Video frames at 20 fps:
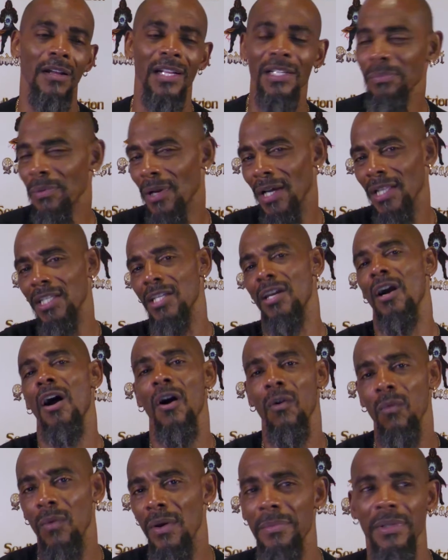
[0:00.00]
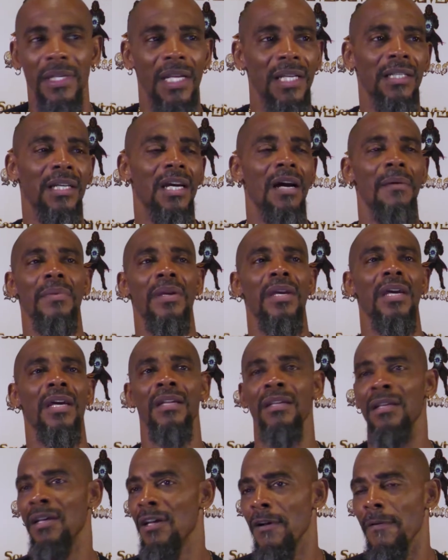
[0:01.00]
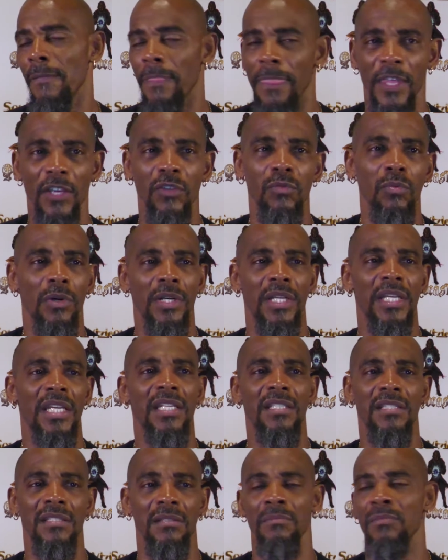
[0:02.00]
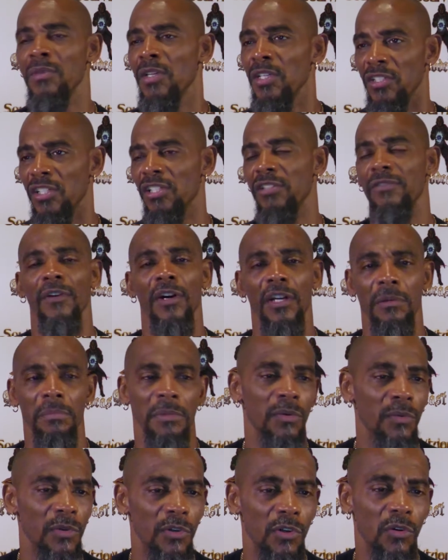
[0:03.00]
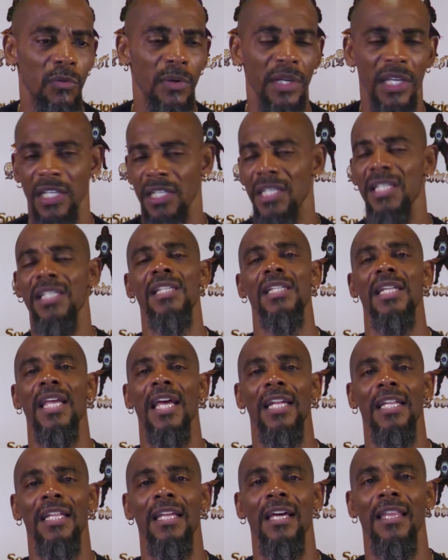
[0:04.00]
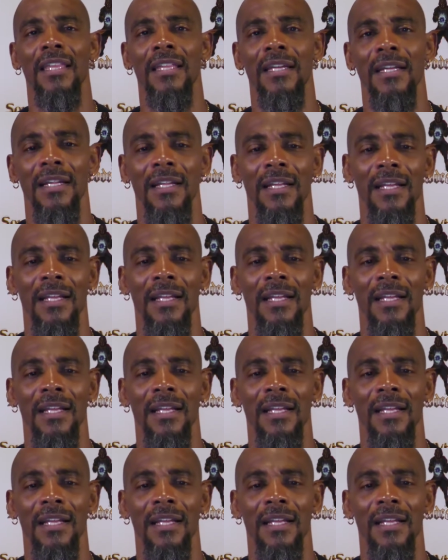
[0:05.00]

That's probably y'all women that come in, just want to get some, just fuck me real quick and this and that and the other.